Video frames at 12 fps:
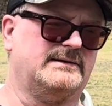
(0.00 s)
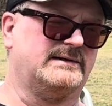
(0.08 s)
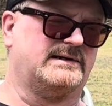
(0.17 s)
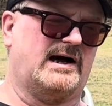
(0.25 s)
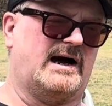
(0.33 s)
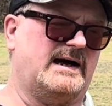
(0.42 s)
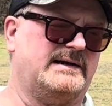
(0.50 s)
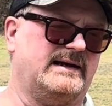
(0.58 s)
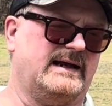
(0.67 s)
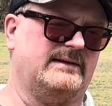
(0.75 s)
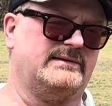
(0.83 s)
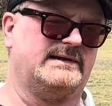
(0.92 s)
God
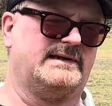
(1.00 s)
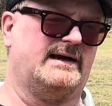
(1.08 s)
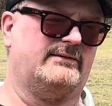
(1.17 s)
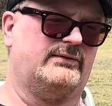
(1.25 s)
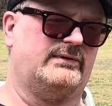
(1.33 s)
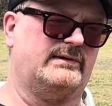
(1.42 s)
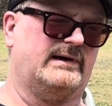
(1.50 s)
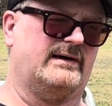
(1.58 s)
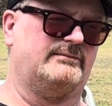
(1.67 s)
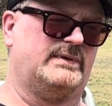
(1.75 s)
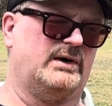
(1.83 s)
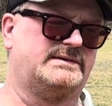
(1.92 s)
and the devil
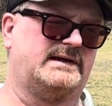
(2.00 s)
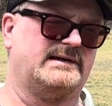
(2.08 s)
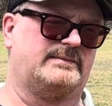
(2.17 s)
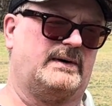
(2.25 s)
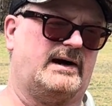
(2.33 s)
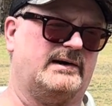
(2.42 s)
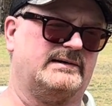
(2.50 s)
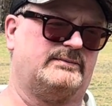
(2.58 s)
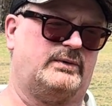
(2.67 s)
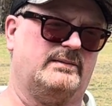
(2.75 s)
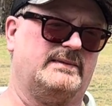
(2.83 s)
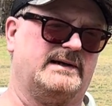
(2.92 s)
have both conspired to
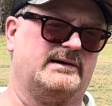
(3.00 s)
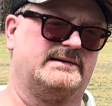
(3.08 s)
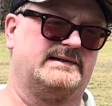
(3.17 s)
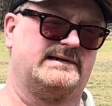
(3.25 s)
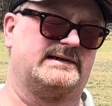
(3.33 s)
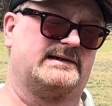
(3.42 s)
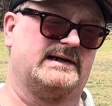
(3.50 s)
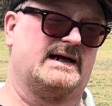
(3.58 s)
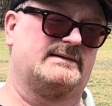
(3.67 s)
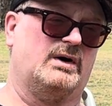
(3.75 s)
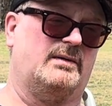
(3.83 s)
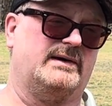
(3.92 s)
put me here at this
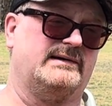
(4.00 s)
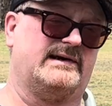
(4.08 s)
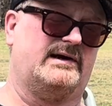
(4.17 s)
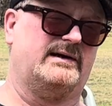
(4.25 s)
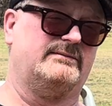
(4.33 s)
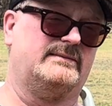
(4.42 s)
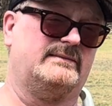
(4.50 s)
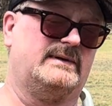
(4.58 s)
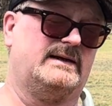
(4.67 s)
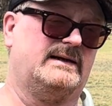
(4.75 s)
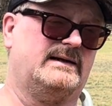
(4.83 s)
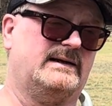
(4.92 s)
exact moment in time.
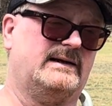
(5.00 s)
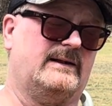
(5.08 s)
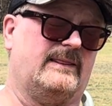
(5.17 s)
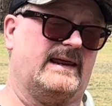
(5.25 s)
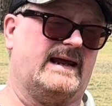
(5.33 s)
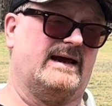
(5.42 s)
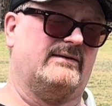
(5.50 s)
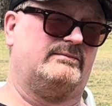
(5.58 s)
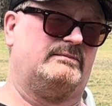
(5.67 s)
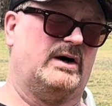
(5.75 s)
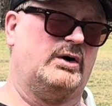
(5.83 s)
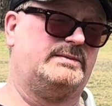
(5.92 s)
They have
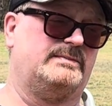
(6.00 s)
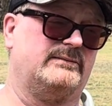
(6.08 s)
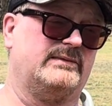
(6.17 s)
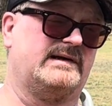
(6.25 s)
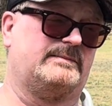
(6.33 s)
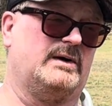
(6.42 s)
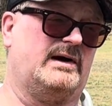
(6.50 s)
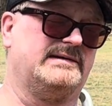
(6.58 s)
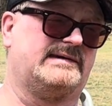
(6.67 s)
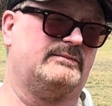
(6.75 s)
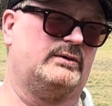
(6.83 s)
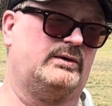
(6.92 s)
both been
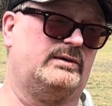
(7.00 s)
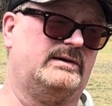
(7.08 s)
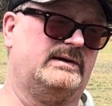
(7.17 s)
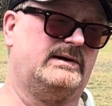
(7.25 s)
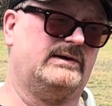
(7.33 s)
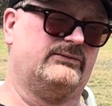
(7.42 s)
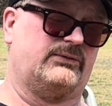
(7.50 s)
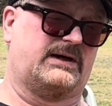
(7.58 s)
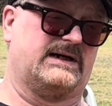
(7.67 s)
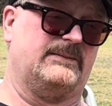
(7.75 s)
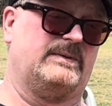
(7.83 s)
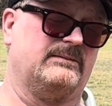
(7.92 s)
responsible for
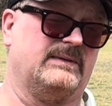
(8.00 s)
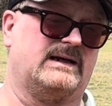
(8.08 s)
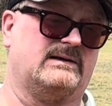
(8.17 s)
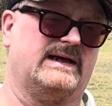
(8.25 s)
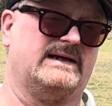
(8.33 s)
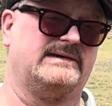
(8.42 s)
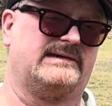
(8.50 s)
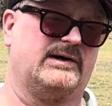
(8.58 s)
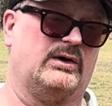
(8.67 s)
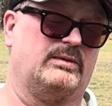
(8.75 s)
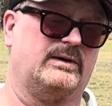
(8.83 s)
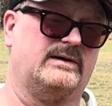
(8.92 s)
keeping me clean and
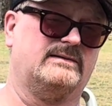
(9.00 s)
sober.